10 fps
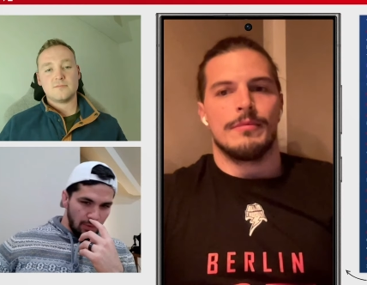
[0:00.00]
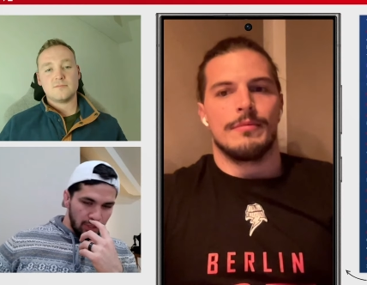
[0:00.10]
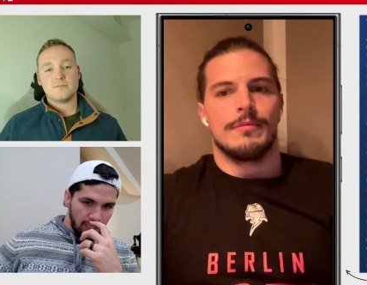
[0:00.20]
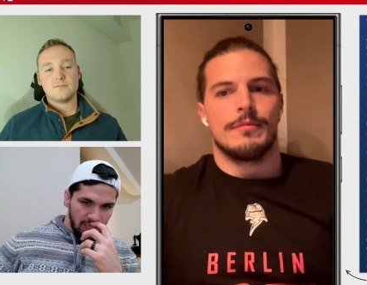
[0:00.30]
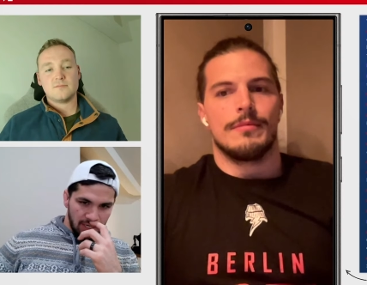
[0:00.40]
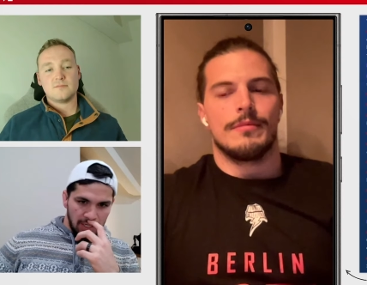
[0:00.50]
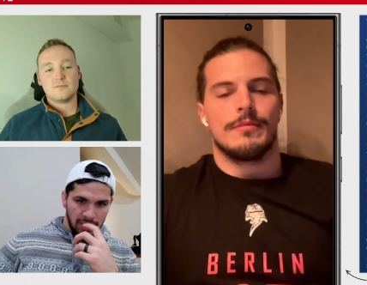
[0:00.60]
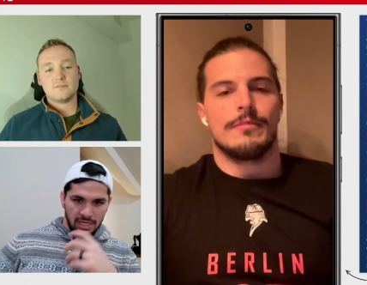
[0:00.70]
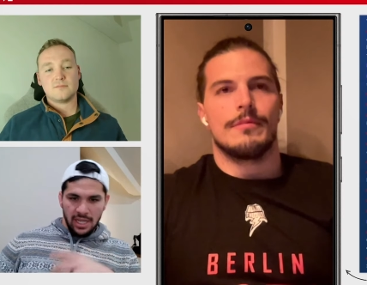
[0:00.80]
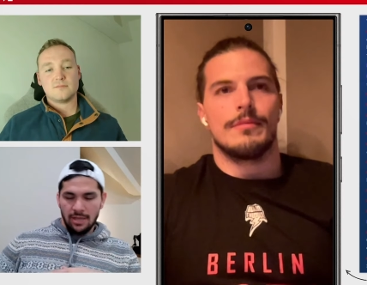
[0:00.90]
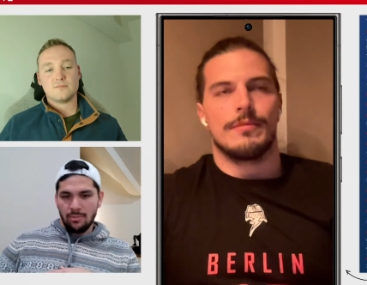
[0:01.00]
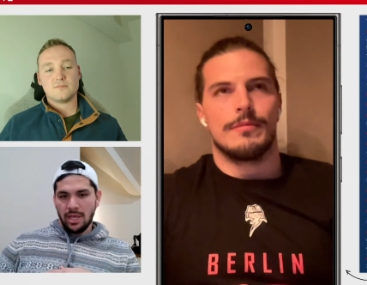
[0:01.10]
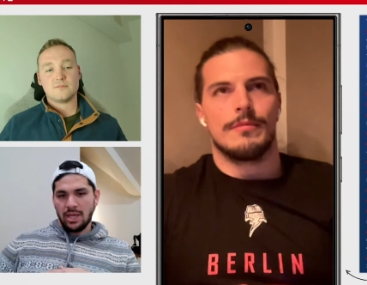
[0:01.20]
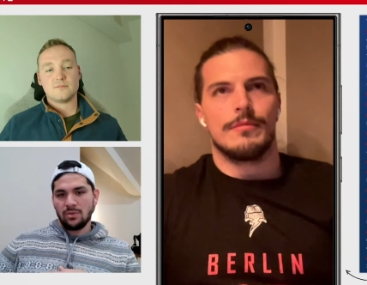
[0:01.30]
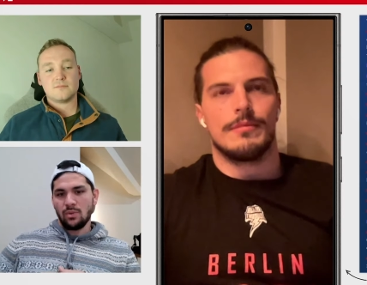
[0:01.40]
Speaker 1: I want to hear good and
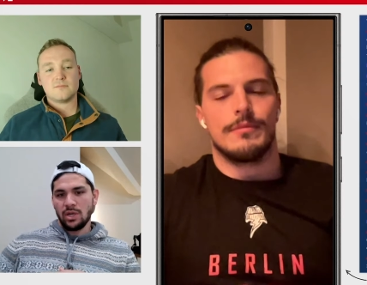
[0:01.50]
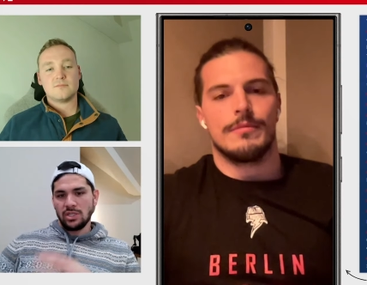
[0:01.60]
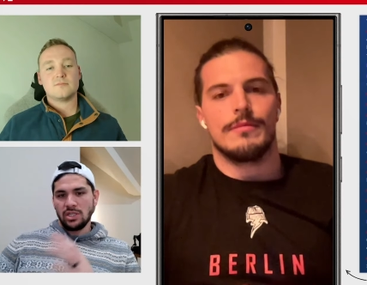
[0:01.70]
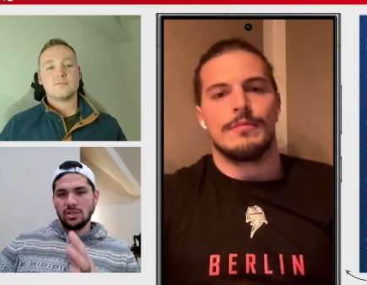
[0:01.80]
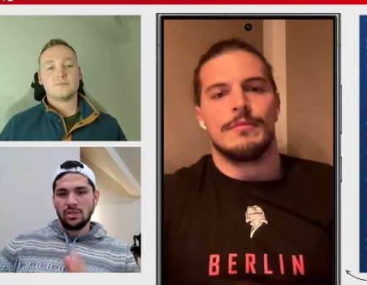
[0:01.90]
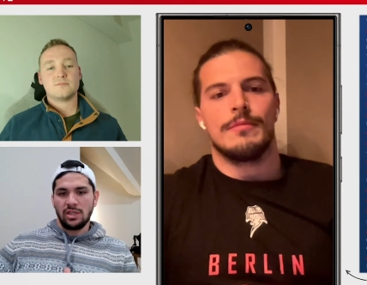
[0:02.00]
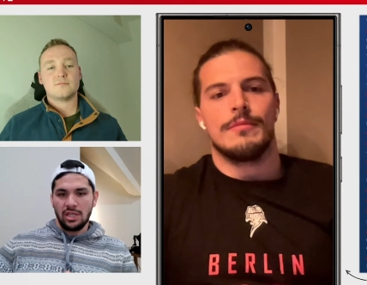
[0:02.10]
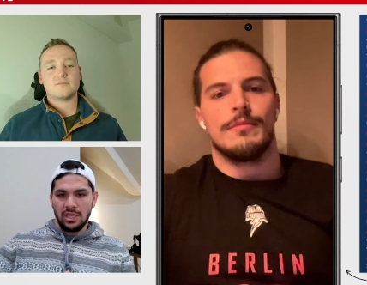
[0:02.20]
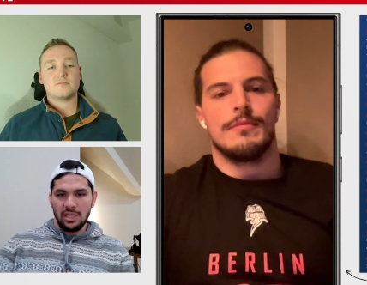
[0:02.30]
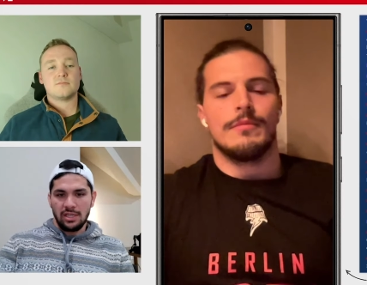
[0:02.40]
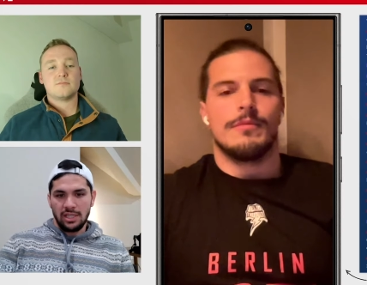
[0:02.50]
bad. What do you think?